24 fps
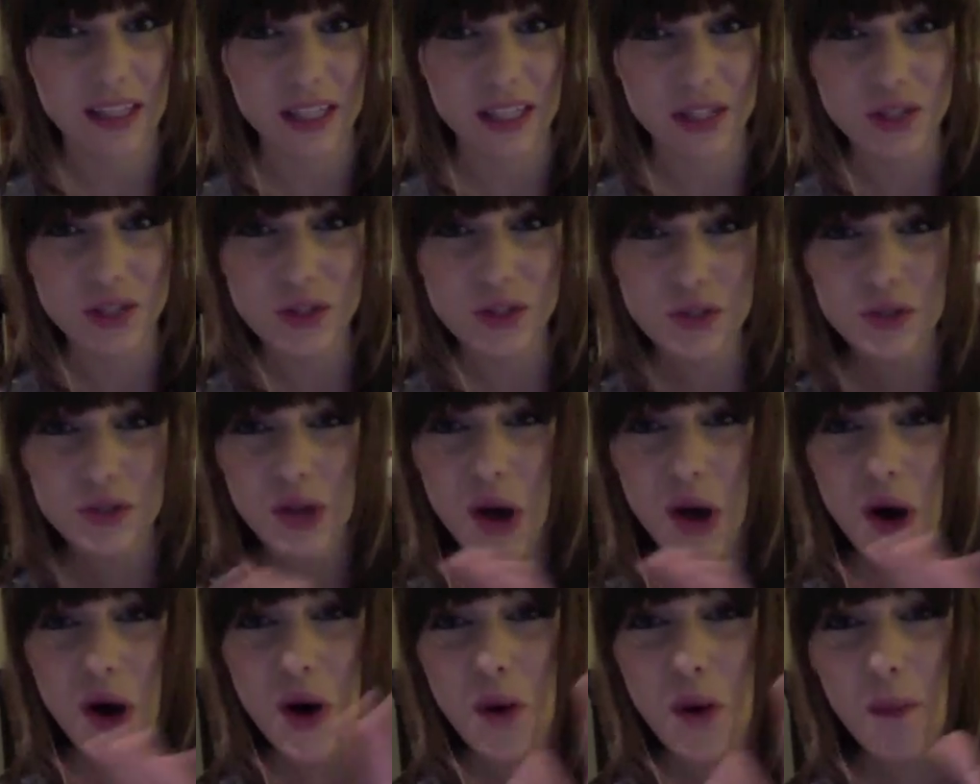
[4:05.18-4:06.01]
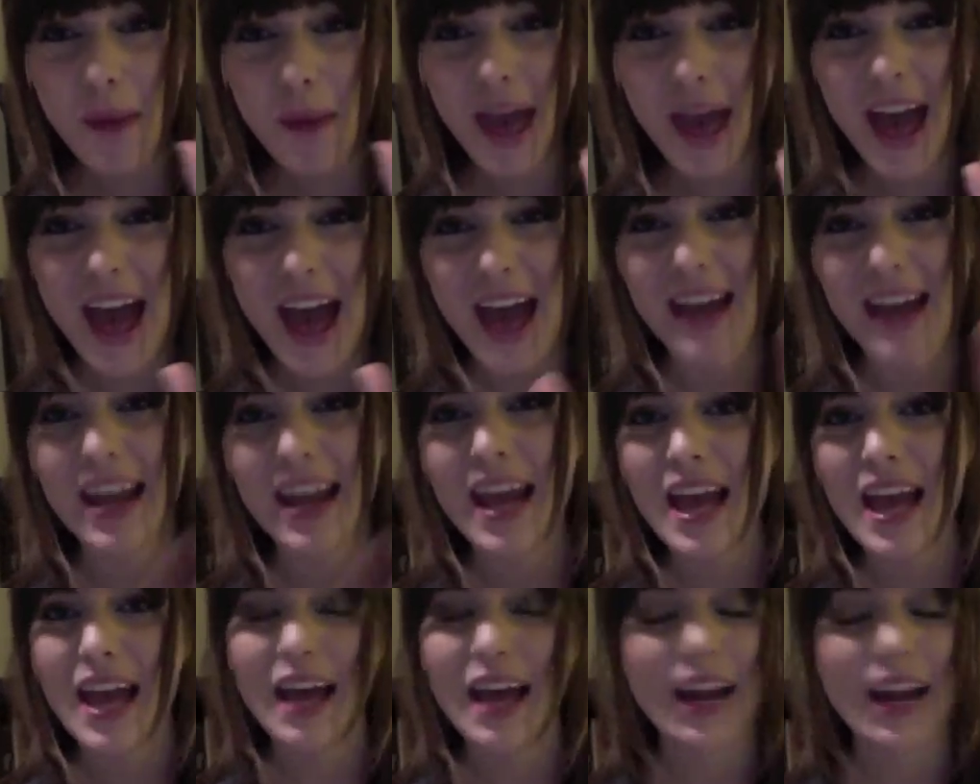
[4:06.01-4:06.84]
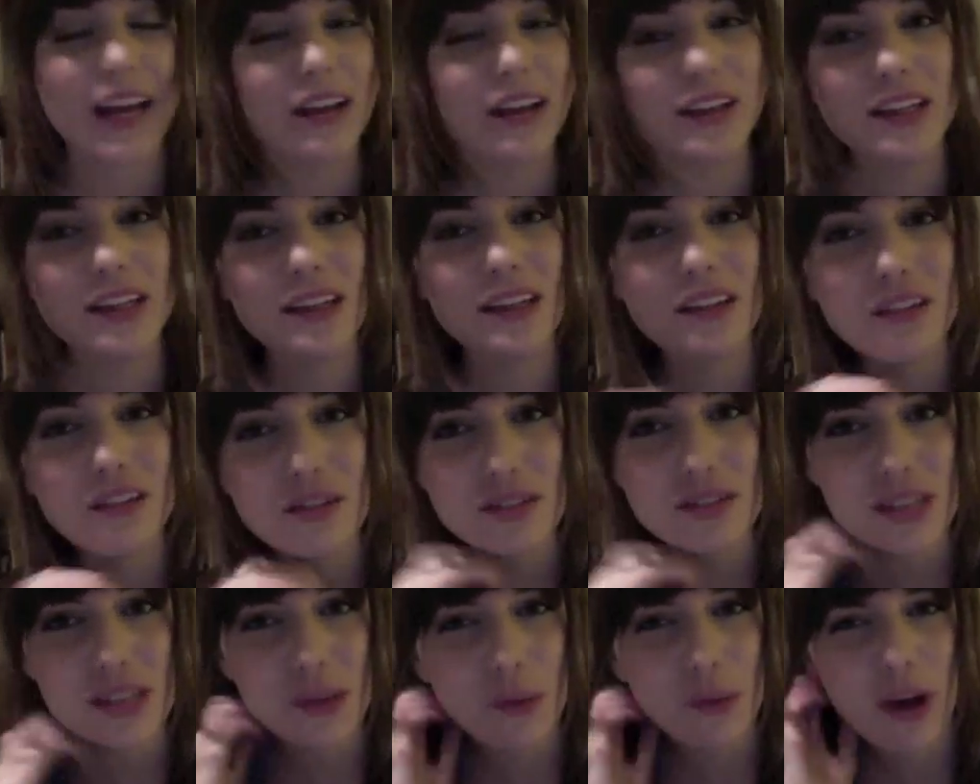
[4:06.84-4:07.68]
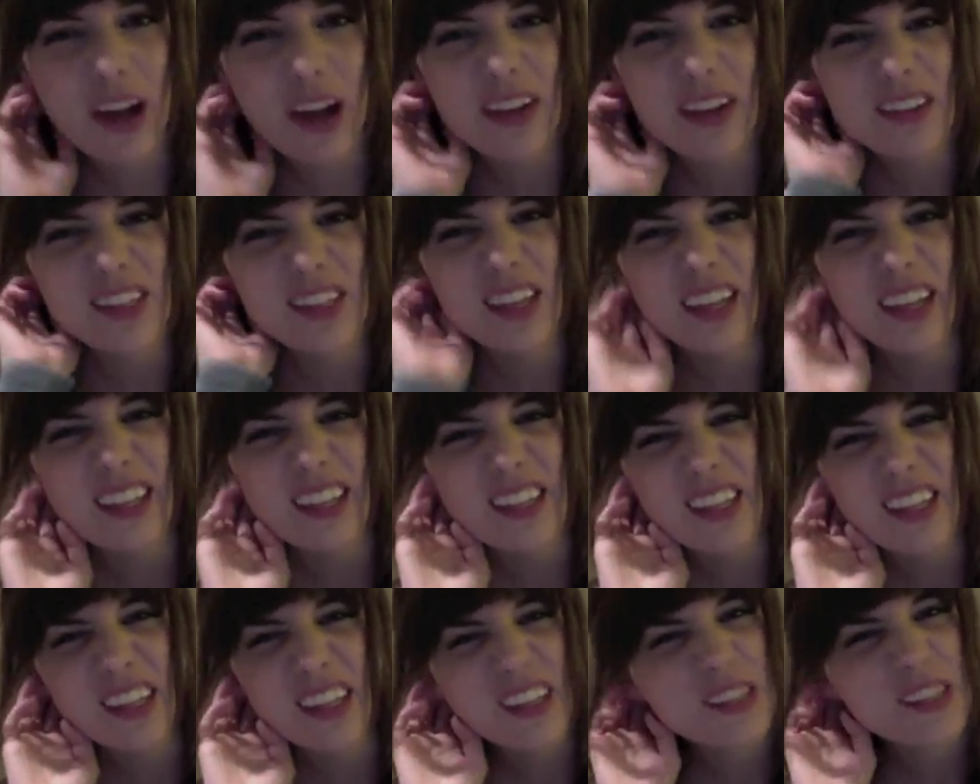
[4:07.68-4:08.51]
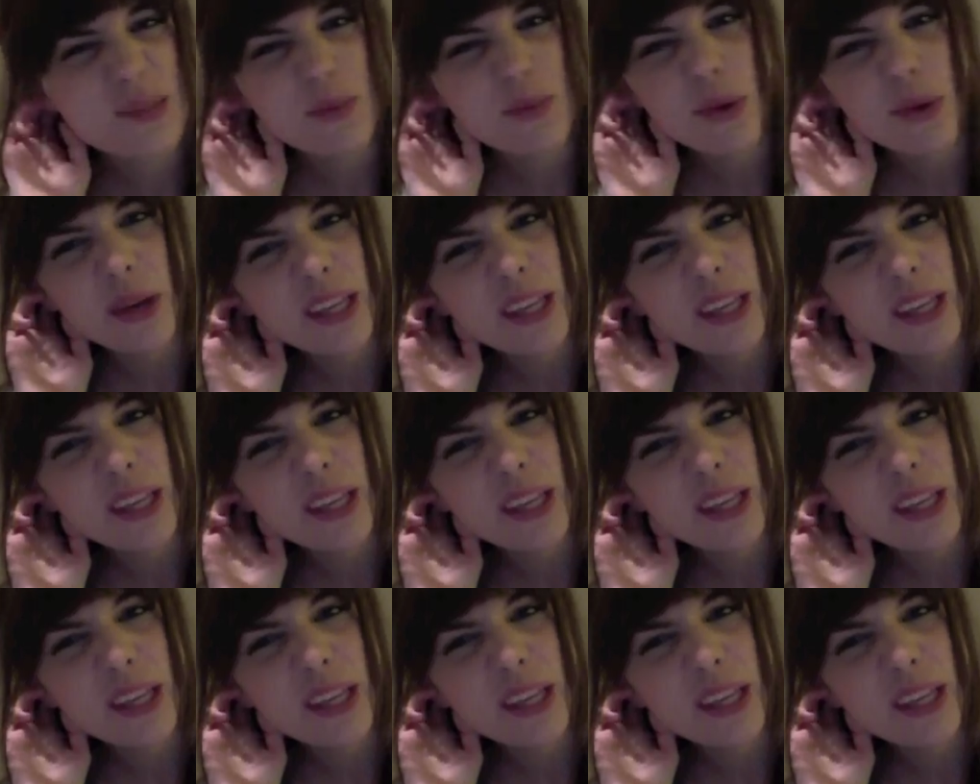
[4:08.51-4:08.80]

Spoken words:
so mad. And I didn't understand why. I was like, is it because a boy